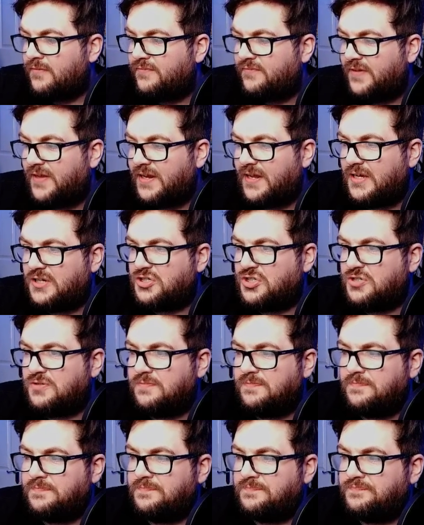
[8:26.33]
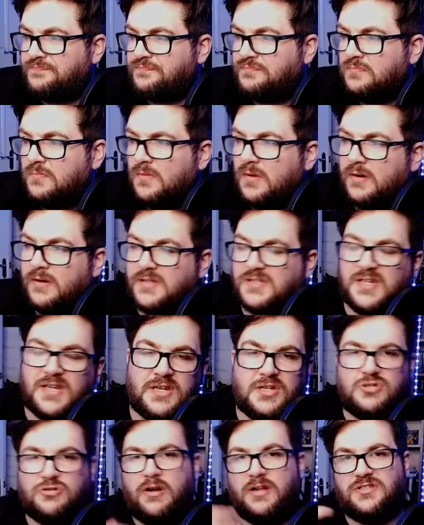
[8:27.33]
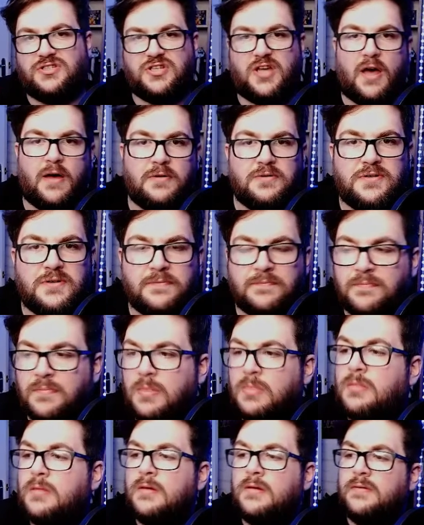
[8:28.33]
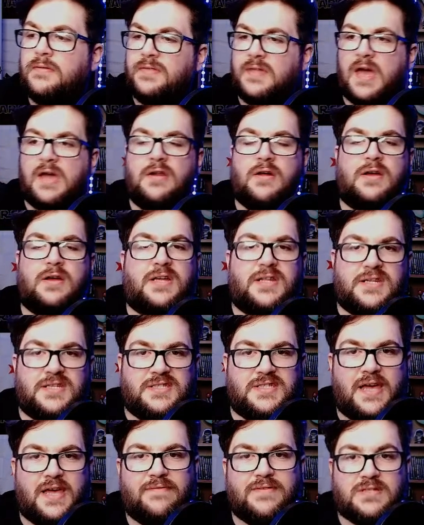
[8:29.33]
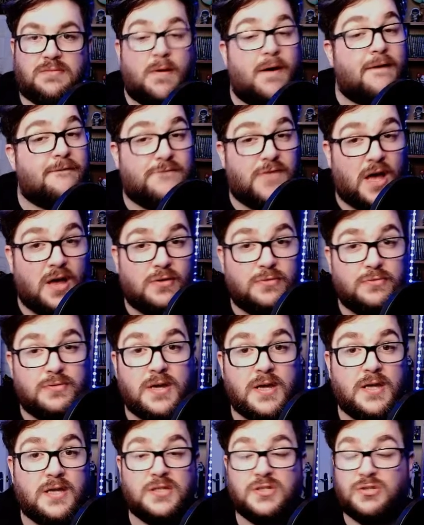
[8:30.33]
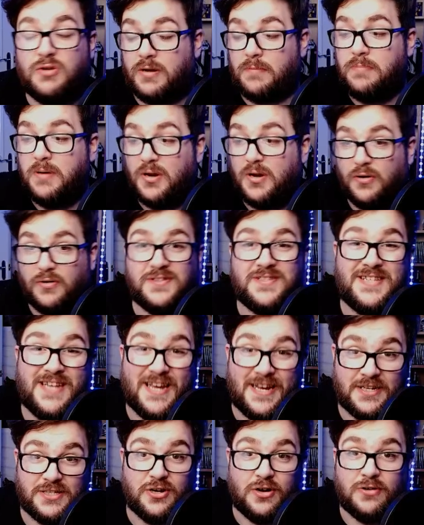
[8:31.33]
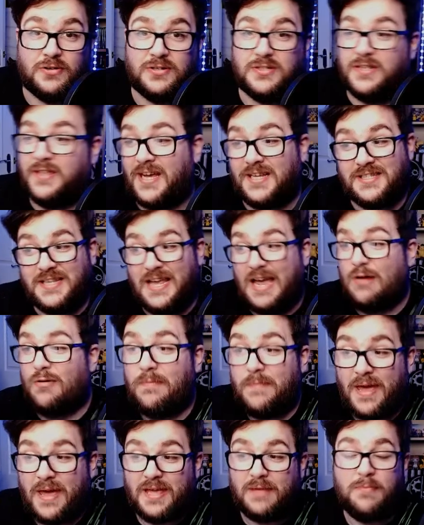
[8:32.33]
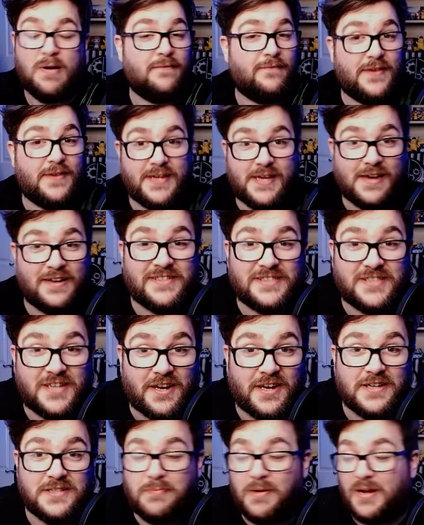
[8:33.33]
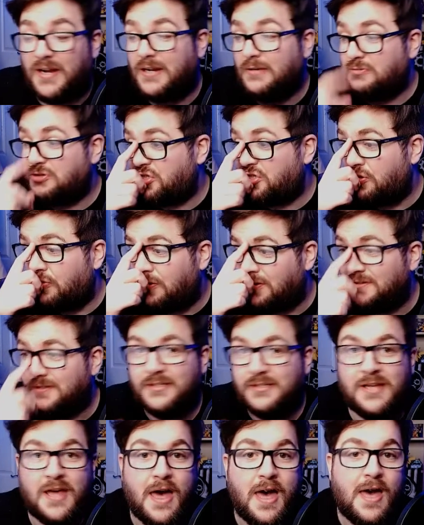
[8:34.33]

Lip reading: Finish. It's going to transcode. Then I'm going to save it to my phone so I can put it on TikTok. So that's how I make my videos, guys, my little shorts.